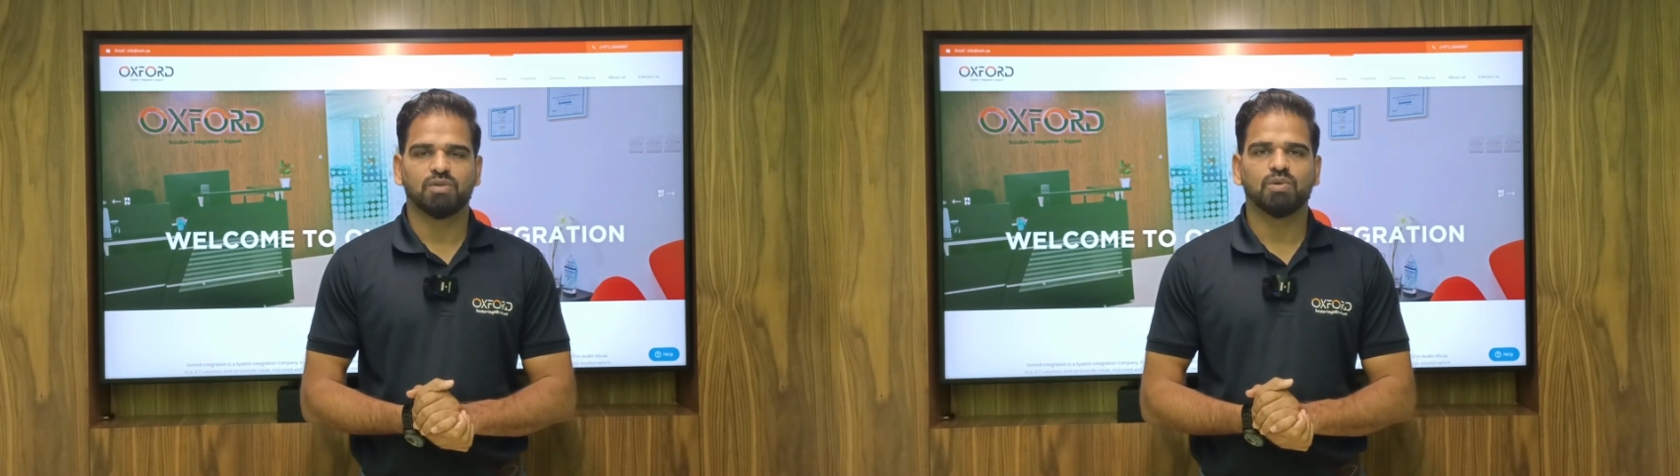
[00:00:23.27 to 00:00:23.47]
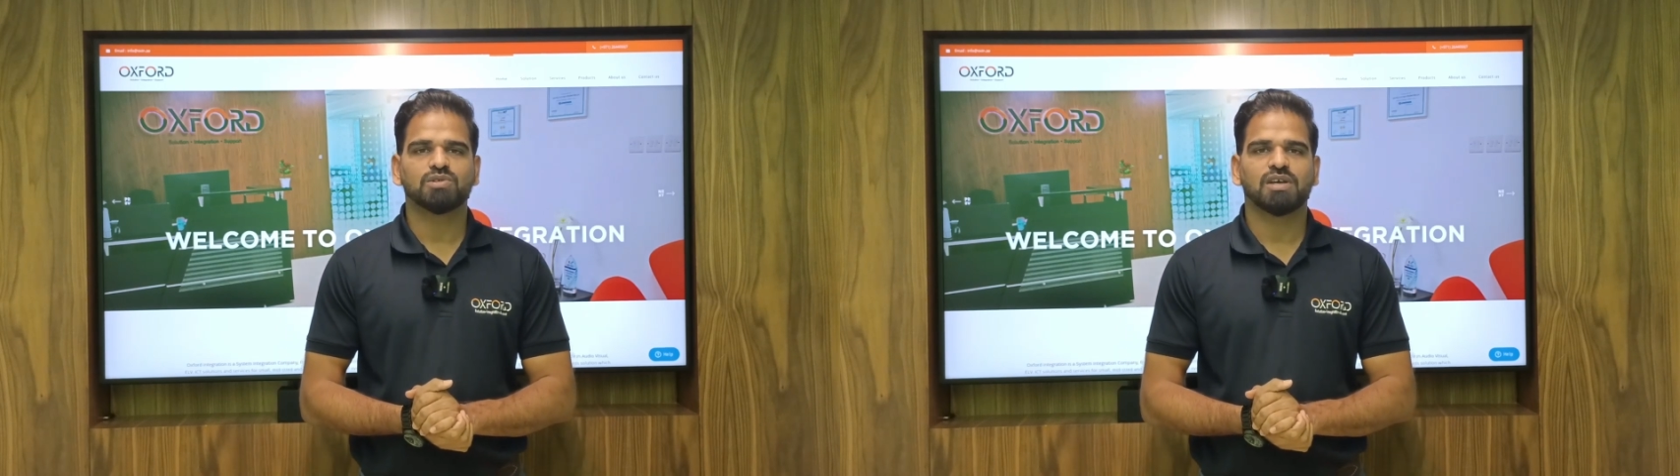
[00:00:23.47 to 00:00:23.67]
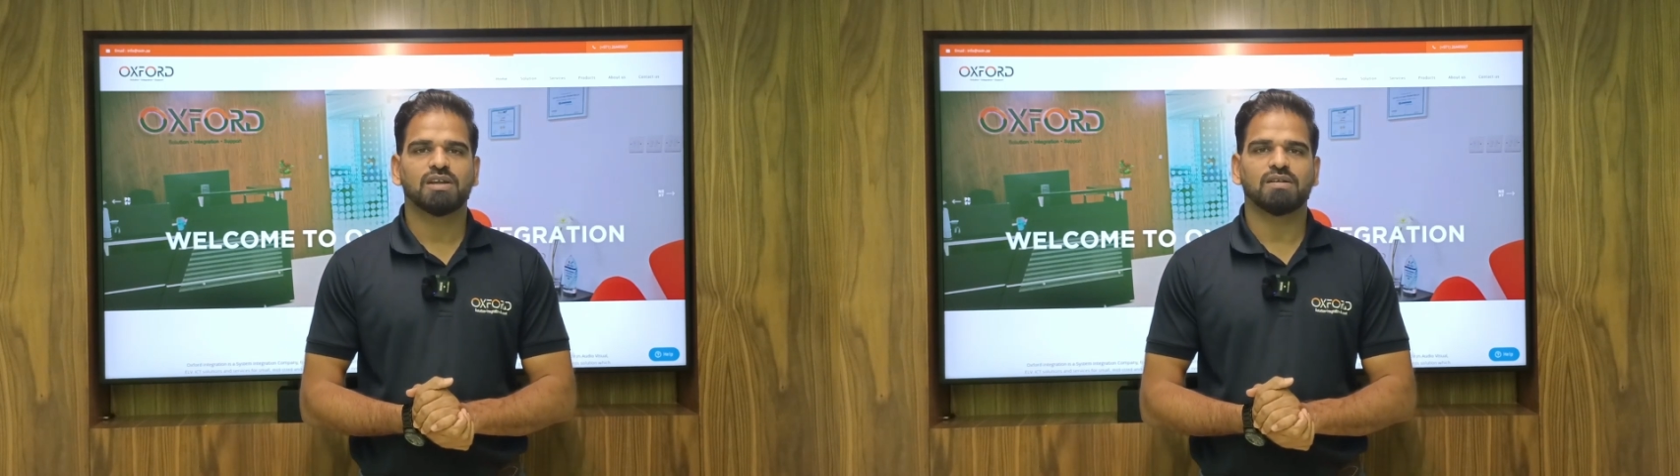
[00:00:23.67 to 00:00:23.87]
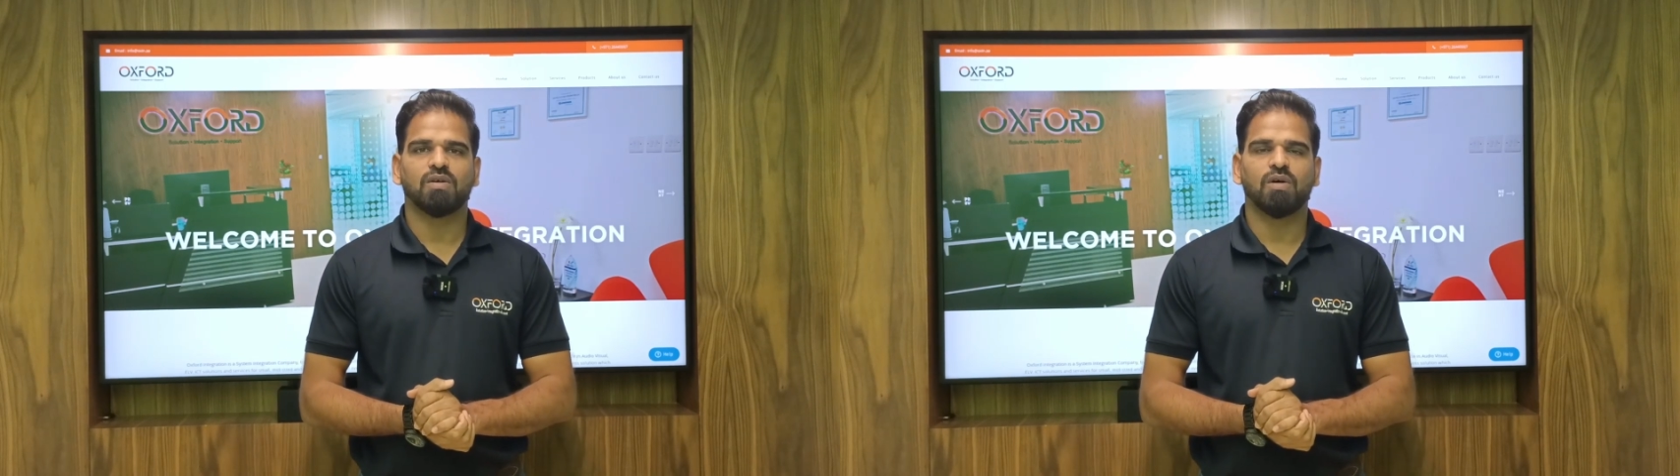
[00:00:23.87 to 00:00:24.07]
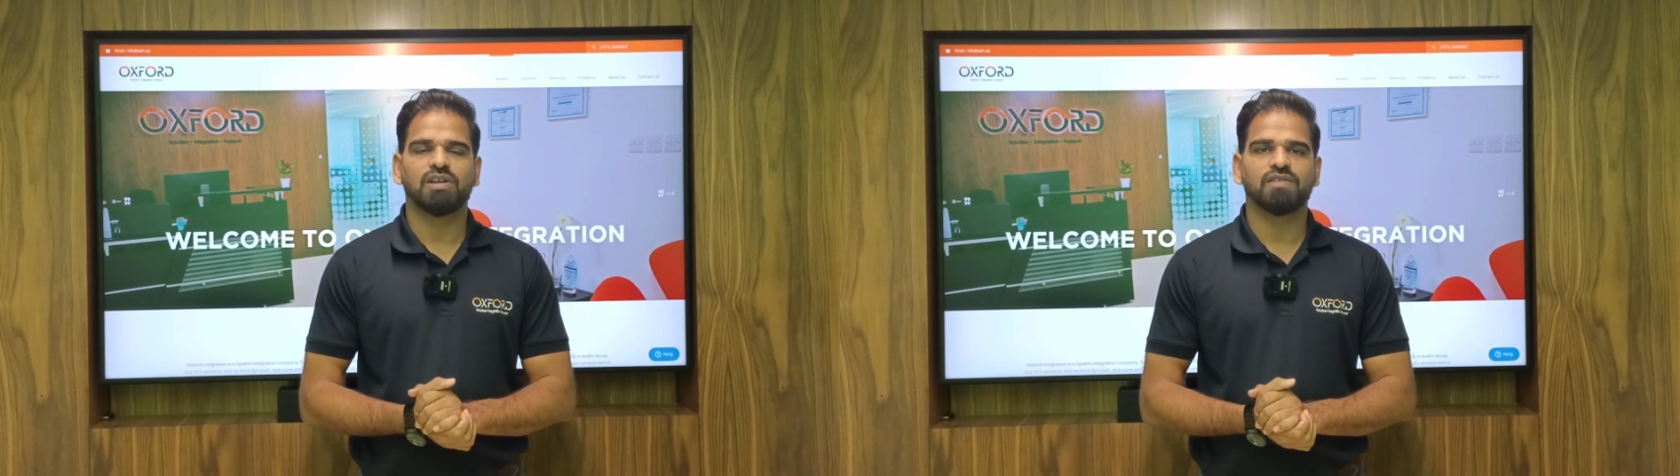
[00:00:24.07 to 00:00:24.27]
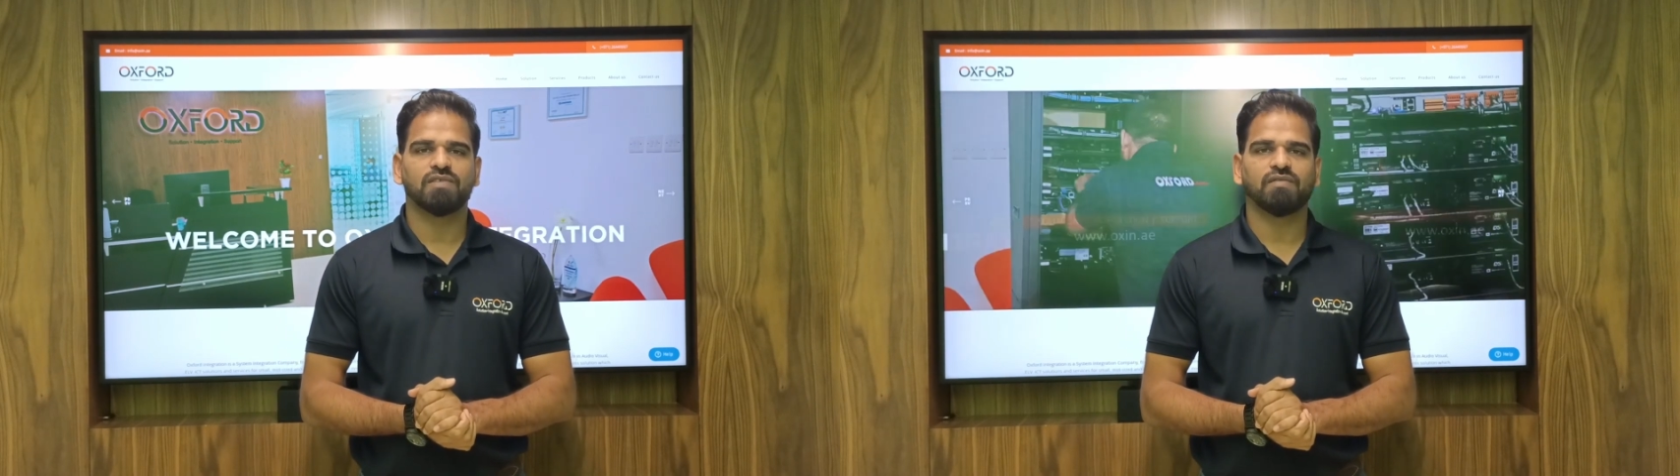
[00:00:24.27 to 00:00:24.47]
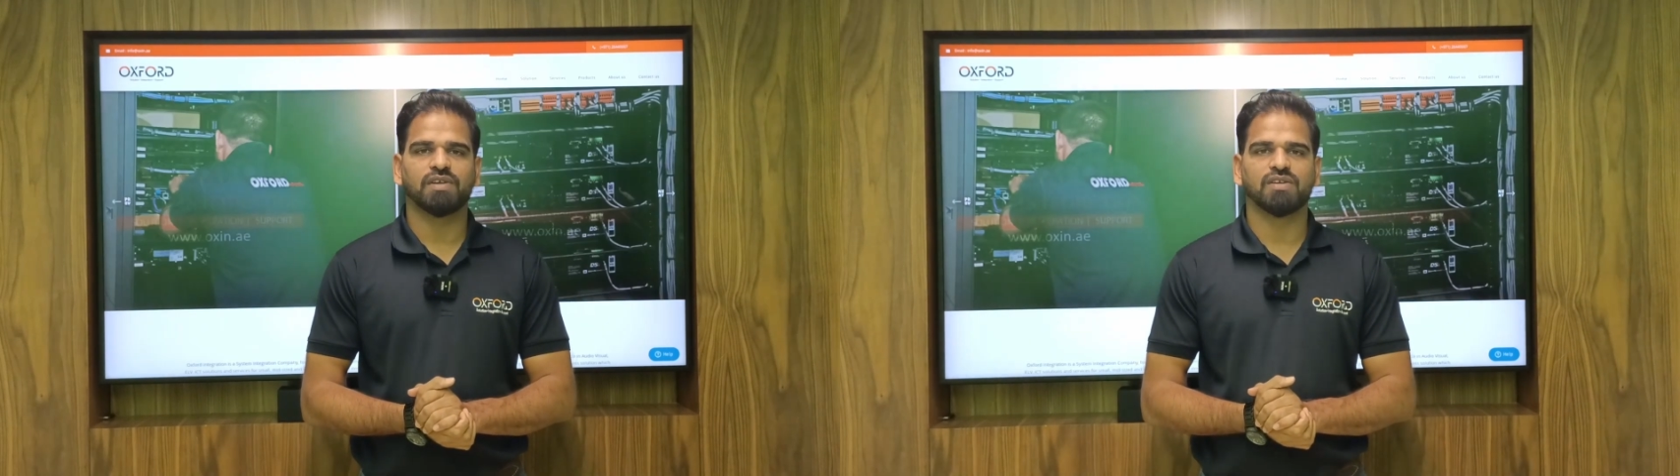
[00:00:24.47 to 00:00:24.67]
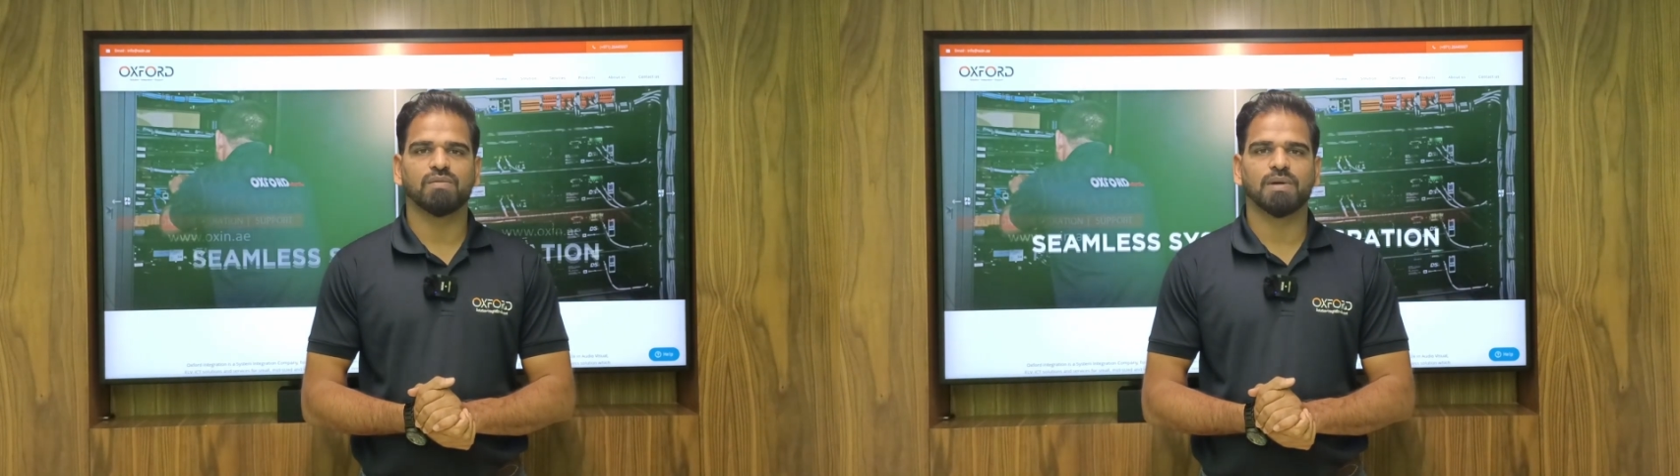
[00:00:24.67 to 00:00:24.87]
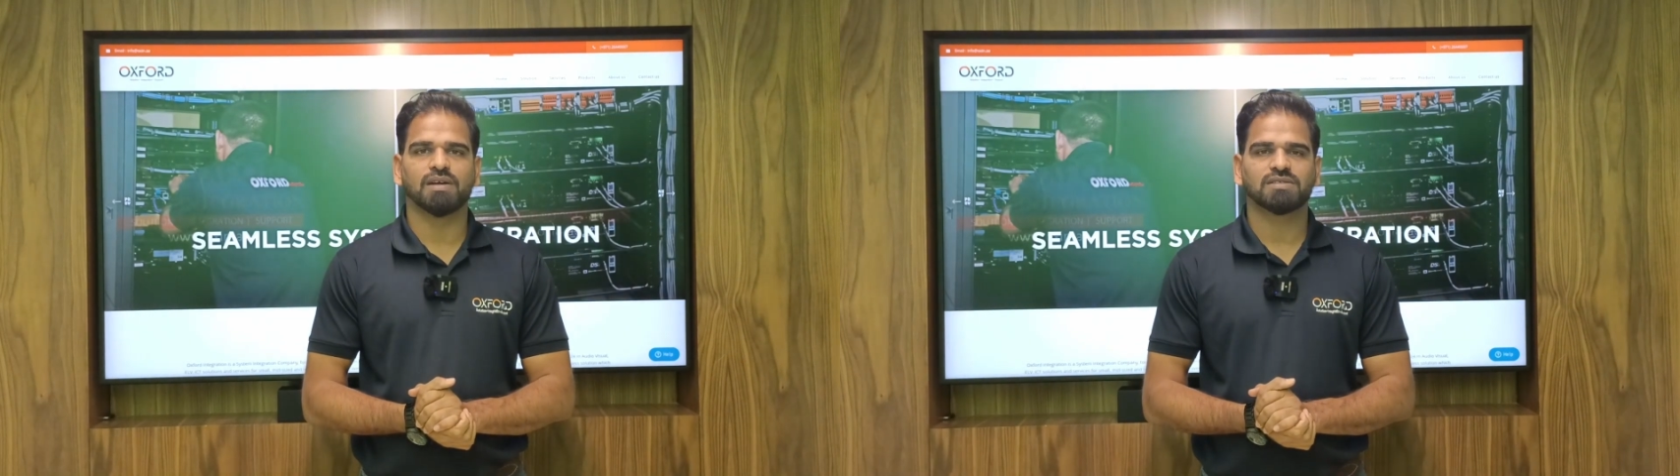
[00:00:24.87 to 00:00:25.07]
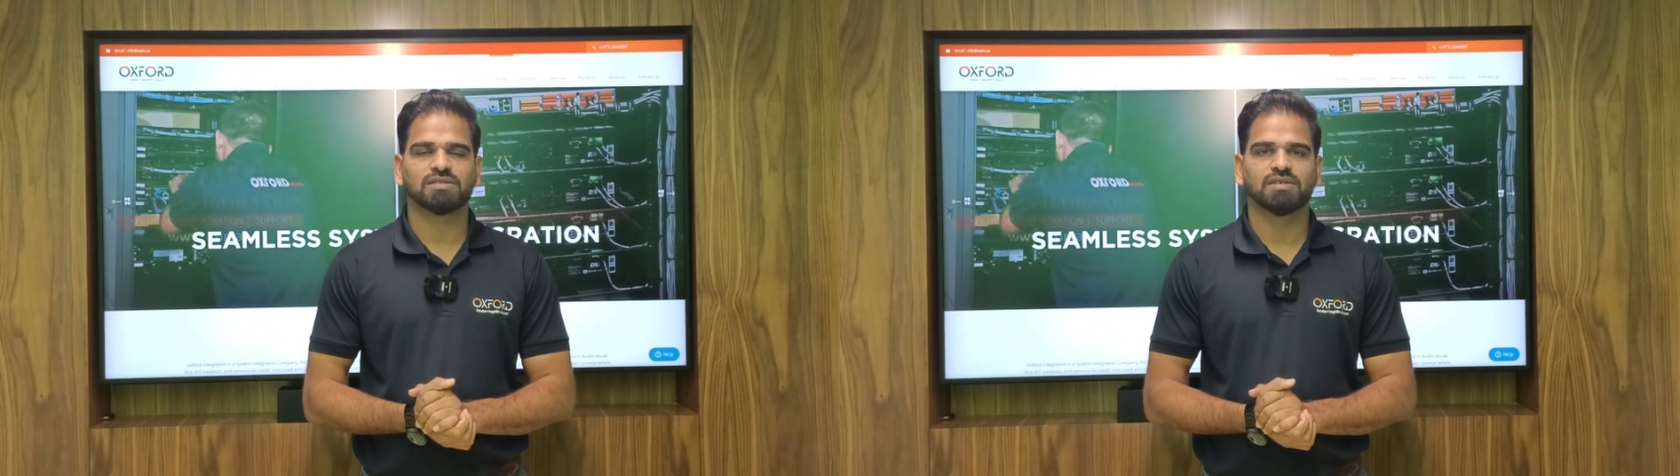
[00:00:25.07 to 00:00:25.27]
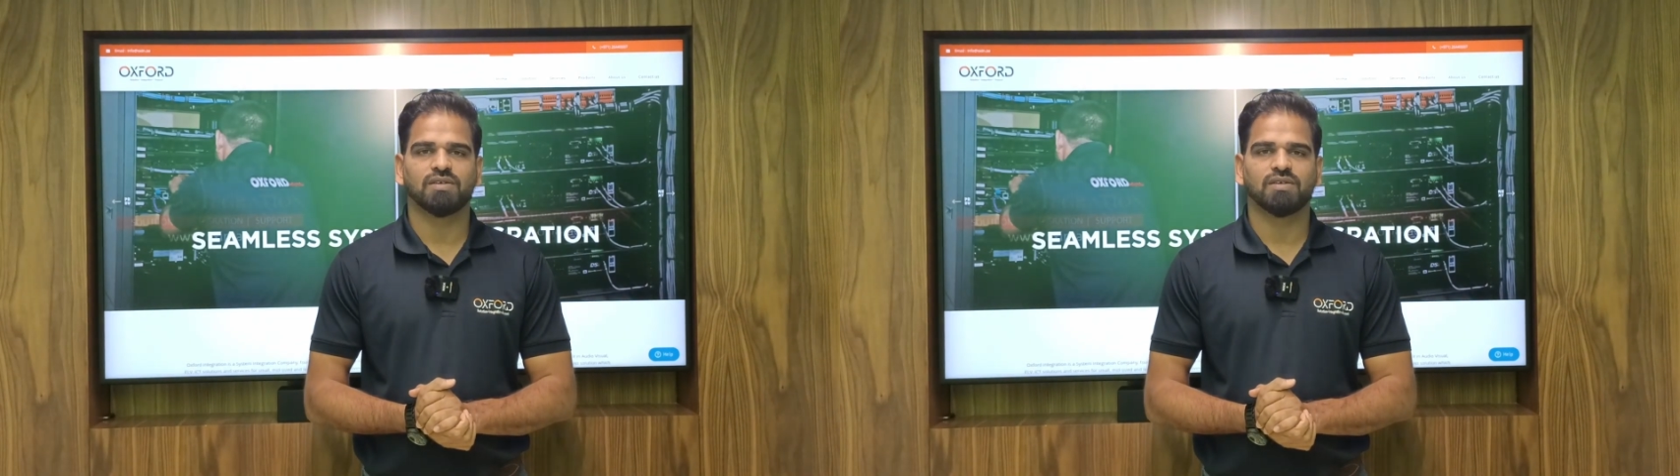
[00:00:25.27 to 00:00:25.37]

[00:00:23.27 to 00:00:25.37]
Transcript: Those are all-in-one video bars